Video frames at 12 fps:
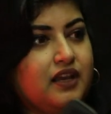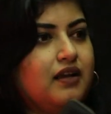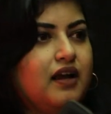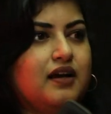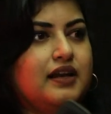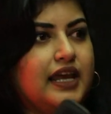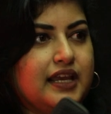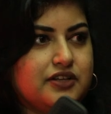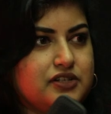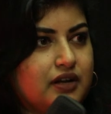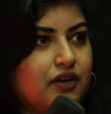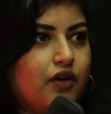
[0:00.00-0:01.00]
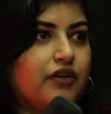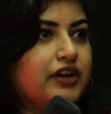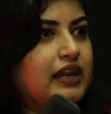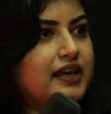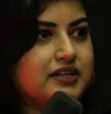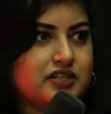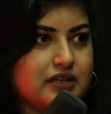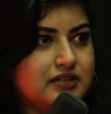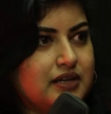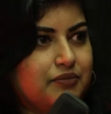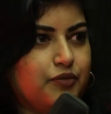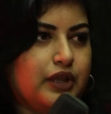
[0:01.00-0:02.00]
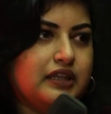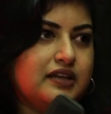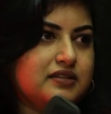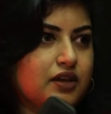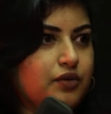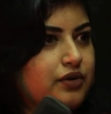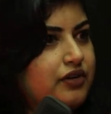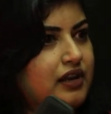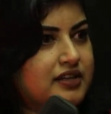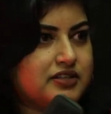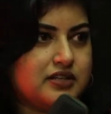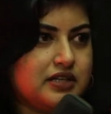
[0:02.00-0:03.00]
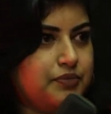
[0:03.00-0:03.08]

connection or relationship, whether it's a good relationship